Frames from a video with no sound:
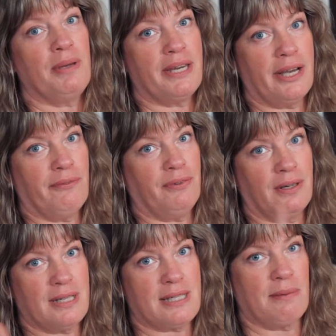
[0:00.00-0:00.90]
Be
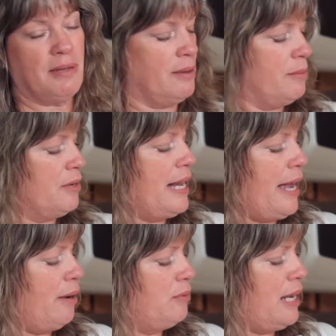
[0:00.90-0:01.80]
careful, because some of them are
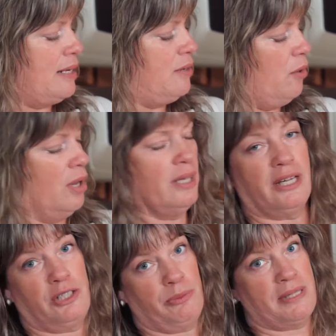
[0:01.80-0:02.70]
now not all
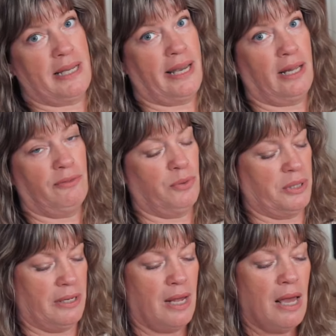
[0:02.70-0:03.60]
100%
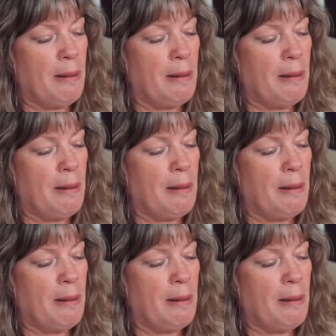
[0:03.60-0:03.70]
California.